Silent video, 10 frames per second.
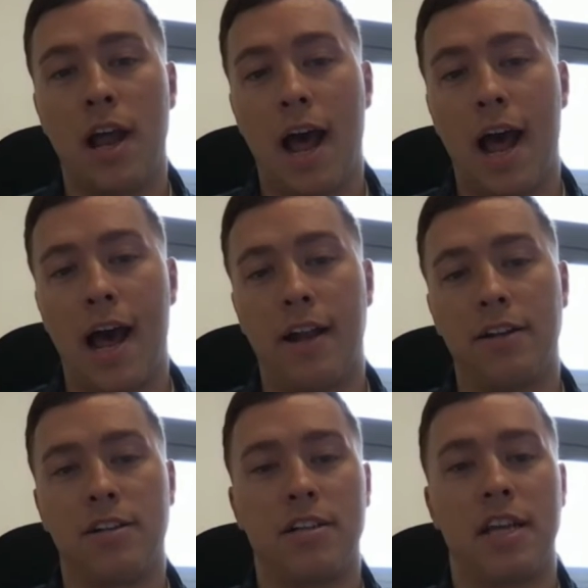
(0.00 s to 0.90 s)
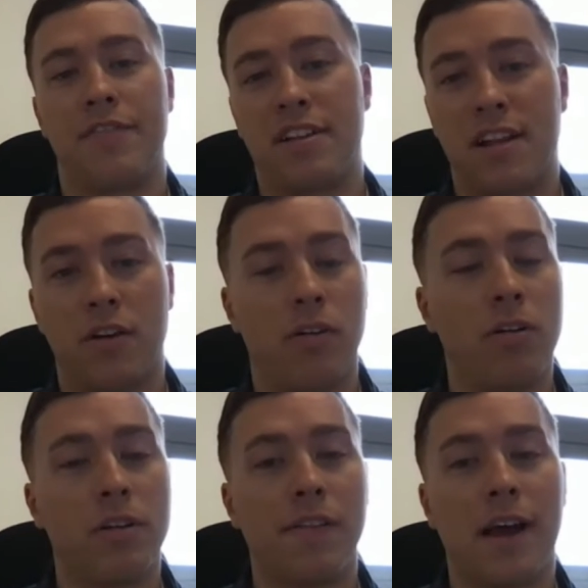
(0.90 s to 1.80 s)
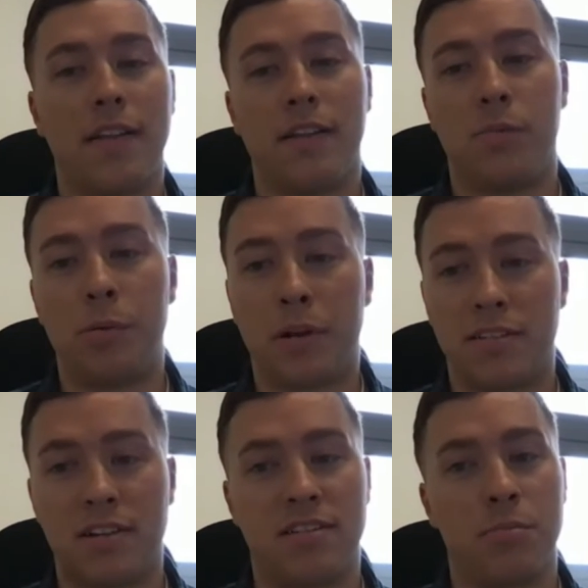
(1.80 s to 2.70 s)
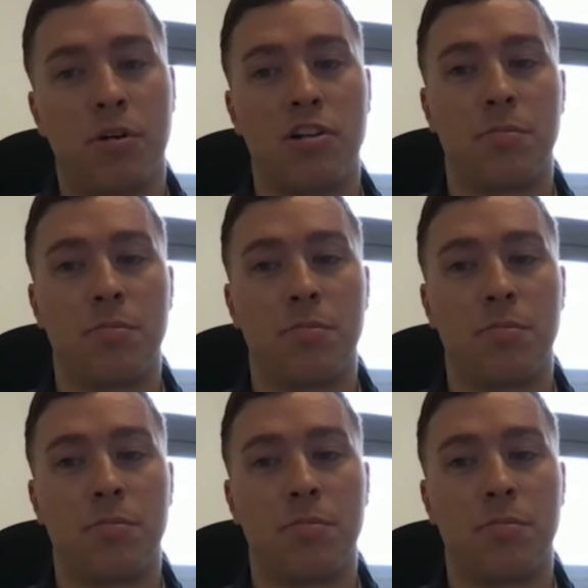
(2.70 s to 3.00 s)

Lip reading: And if they stay on longer than that, then they'll be pleasantly surprised.